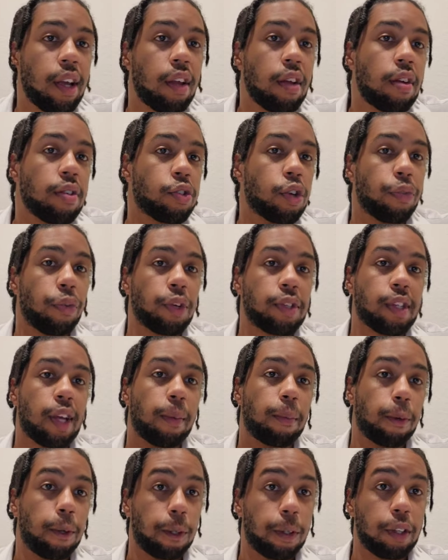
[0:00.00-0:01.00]
So for
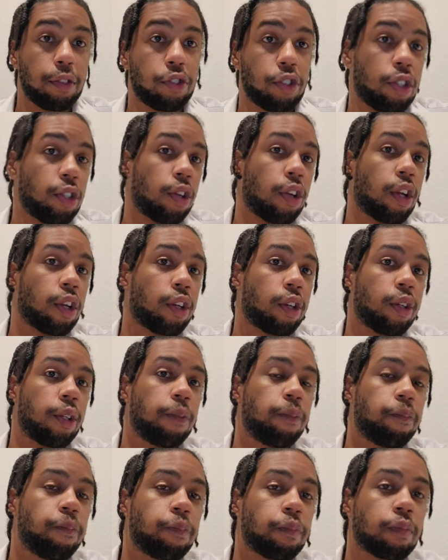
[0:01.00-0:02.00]
example, if she no longer
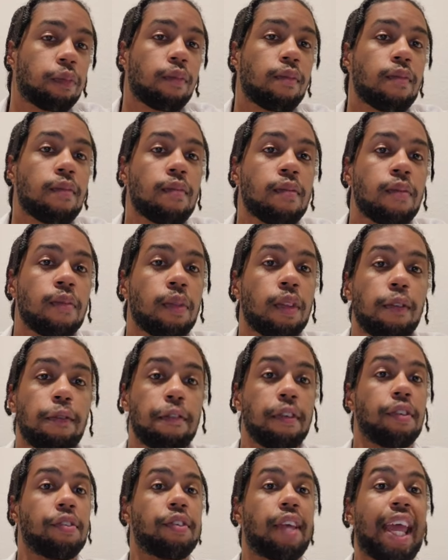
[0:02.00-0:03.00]

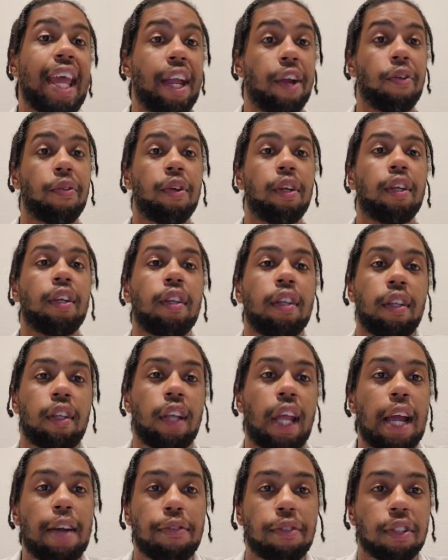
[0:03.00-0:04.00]
feels angry
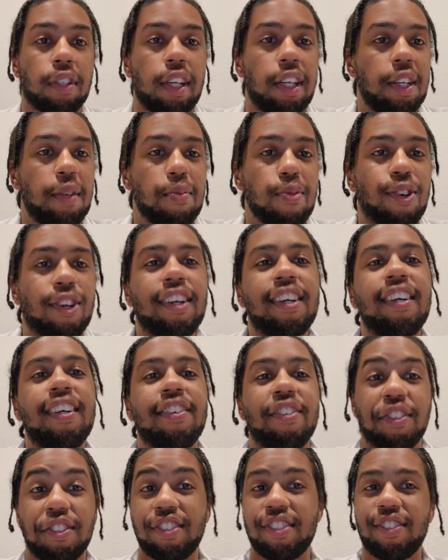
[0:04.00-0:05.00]
ever anymore,
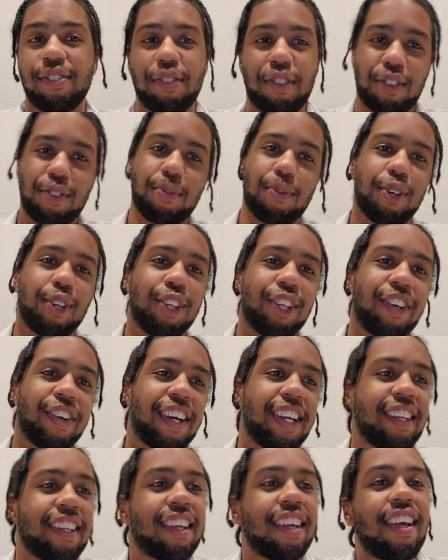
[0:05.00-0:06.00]
which is pretty
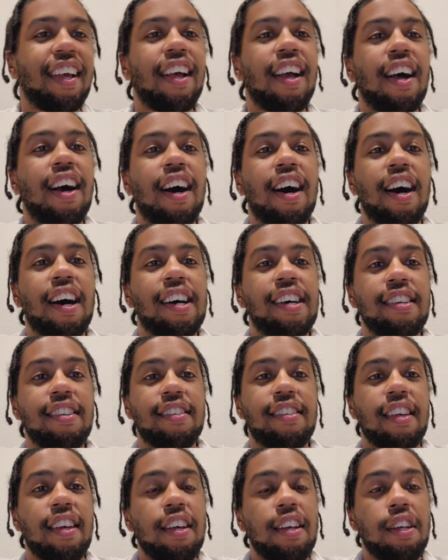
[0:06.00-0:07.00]
great, is
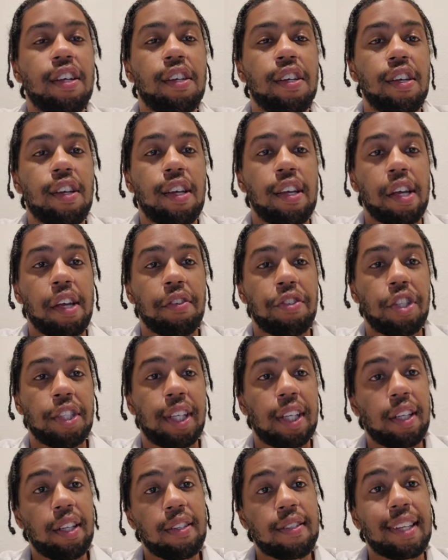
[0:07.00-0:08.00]
if she
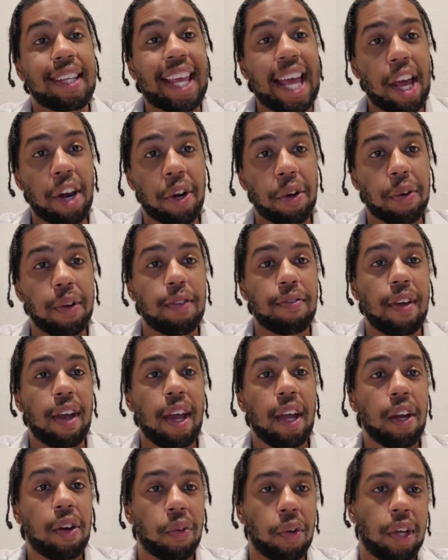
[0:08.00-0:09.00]
deletes the category of
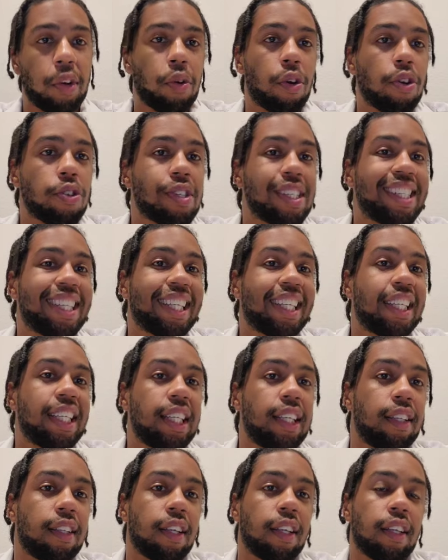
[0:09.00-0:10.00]
angry, it would also
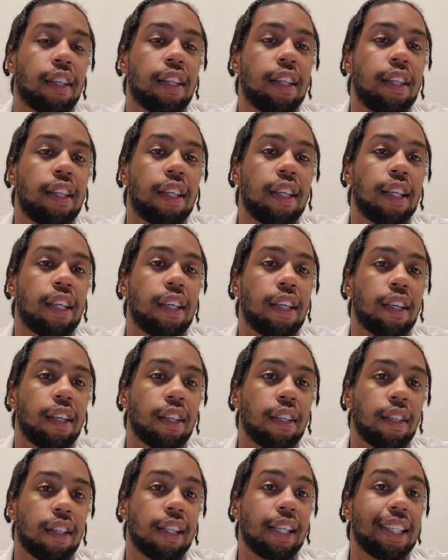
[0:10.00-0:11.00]
delete the
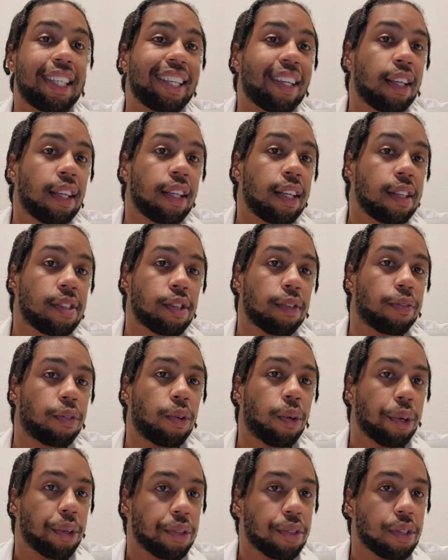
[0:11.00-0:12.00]
list of
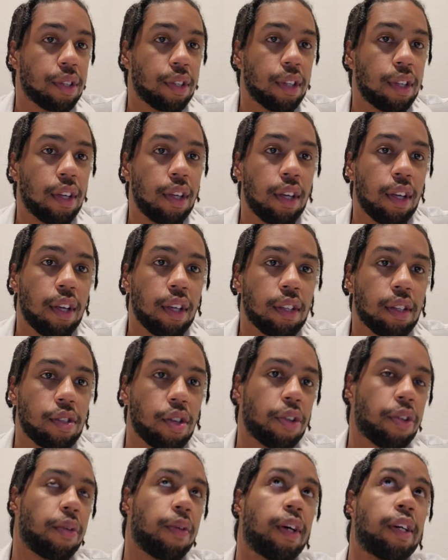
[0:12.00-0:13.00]
quotes, because
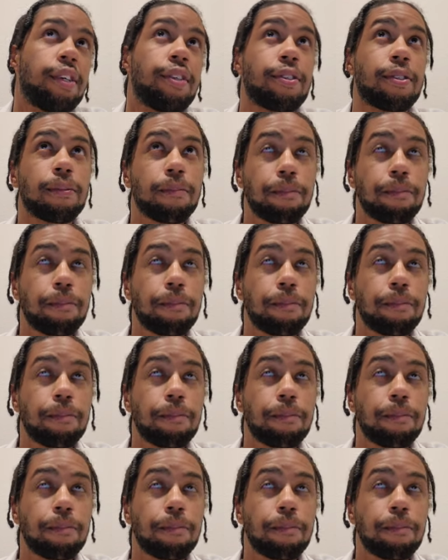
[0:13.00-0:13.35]
otherwise